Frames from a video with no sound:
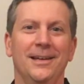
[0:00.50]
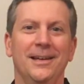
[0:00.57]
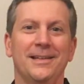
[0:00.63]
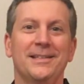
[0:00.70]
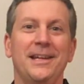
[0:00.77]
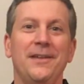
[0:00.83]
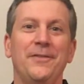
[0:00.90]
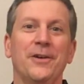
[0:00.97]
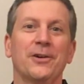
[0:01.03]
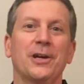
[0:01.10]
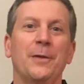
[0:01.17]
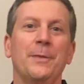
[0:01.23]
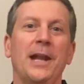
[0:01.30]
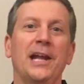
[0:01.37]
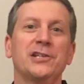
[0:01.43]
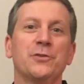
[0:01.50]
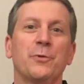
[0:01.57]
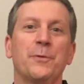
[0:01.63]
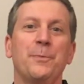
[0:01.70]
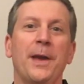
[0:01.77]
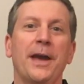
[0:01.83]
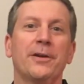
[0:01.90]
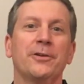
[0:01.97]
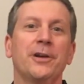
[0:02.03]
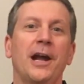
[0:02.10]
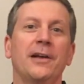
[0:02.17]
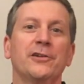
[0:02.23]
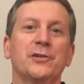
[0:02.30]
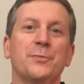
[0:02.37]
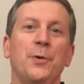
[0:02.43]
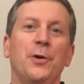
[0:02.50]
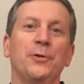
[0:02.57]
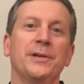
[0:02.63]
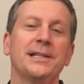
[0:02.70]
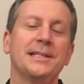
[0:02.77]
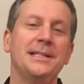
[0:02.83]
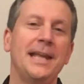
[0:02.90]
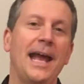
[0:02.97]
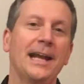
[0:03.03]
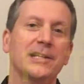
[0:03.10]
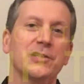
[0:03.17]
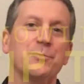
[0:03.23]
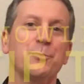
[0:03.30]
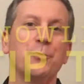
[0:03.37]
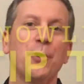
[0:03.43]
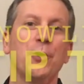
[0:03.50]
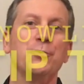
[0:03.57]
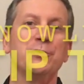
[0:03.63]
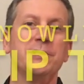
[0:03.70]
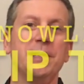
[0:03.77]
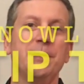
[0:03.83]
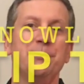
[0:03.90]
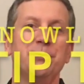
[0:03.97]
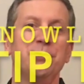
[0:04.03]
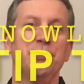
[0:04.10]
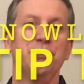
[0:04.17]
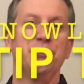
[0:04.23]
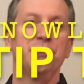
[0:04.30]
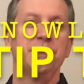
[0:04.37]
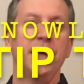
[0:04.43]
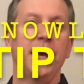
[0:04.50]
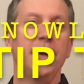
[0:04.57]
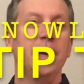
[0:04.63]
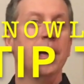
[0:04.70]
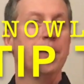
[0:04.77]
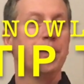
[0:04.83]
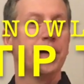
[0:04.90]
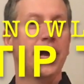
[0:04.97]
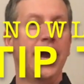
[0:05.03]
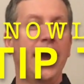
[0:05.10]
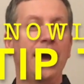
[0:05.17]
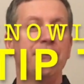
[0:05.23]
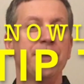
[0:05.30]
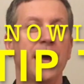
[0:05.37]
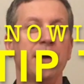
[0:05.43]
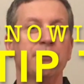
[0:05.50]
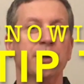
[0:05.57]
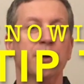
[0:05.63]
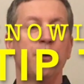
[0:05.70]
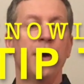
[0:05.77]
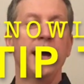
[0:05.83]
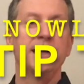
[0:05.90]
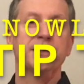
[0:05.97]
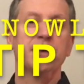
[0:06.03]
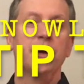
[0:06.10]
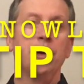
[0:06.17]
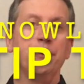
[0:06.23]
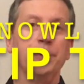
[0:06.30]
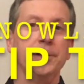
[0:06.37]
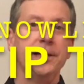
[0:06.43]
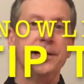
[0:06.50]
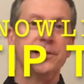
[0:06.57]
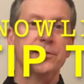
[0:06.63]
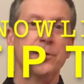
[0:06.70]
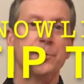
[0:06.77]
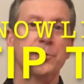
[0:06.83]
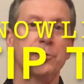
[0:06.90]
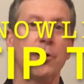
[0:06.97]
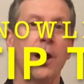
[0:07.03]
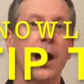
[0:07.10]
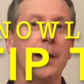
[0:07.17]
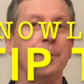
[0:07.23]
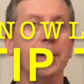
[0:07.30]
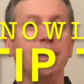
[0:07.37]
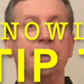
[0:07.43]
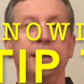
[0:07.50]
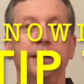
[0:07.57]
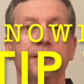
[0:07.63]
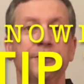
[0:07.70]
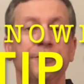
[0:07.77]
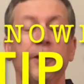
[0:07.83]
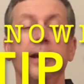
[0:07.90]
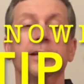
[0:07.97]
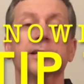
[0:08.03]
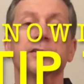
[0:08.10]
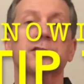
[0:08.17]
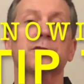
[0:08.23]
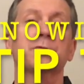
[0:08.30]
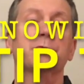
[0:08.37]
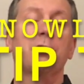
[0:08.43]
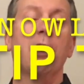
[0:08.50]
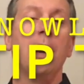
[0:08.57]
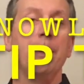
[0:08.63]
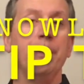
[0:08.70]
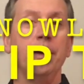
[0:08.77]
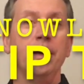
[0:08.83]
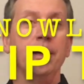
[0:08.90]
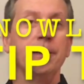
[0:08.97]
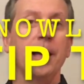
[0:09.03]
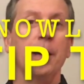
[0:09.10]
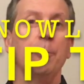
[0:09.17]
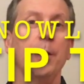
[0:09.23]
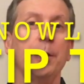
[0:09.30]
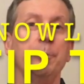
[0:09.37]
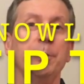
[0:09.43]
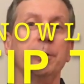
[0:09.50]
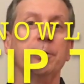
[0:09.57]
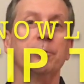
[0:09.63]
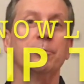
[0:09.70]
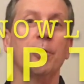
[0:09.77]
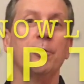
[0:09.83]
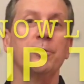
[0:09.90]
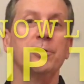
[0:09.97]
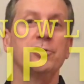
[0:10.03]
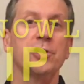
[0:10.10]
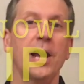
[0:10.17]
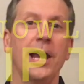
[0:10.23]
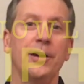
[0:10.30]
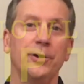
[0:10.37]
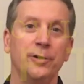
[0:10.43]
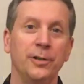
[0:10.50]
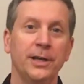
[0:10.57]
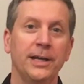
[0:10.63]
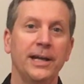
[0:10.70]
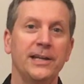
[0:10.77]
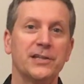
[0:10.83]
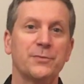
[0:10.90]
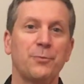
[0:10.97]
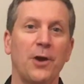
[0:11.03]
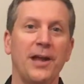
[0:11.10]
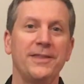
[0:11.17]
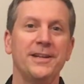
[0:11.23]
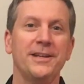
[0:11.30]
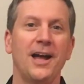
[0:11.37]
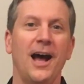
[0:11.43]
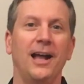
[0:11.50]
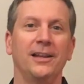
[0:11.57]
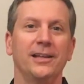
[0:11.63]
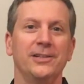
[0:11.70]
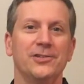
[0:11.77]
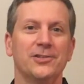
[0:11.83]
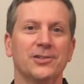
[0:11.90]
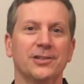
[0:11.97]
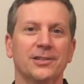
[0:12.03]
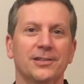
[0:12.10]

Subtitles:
Steve here coming at you with Banner Knowledge Bowling's next Pro Tip Tuesday. But I have that request. Please subscribe and get a friend to subscribe. That way we can grow the channel and spread the knowledge.